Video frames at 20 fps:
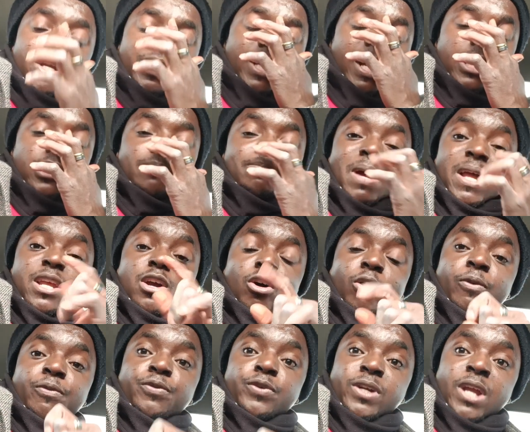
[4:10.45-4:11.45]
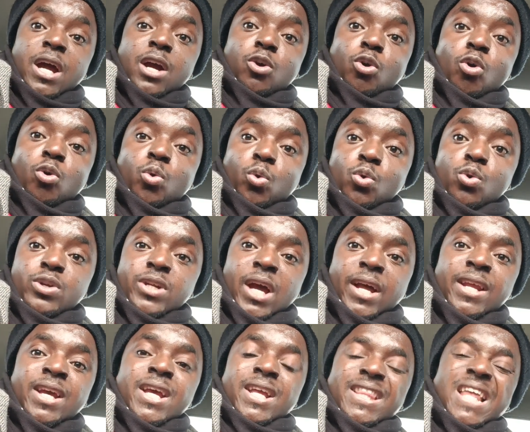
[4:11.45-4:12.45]
Yes, many of them
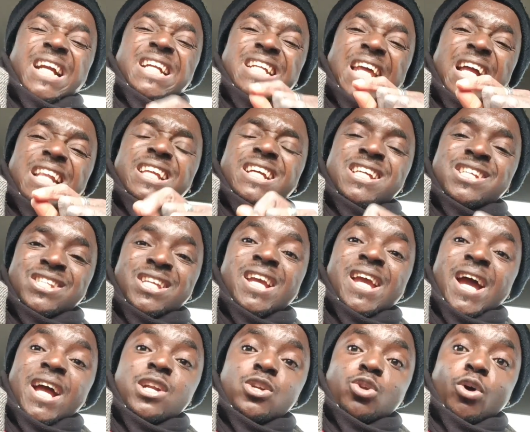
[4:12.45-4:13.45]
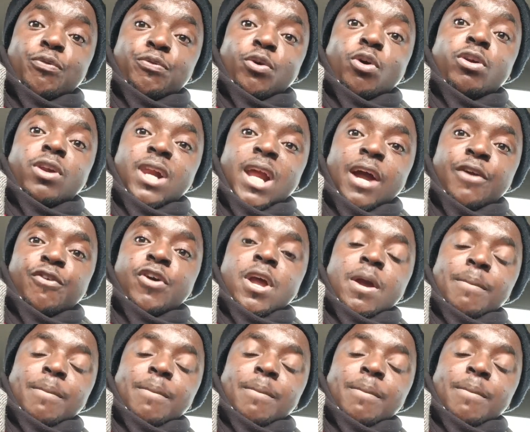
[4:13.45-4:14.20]
concluded that that is the end of your life,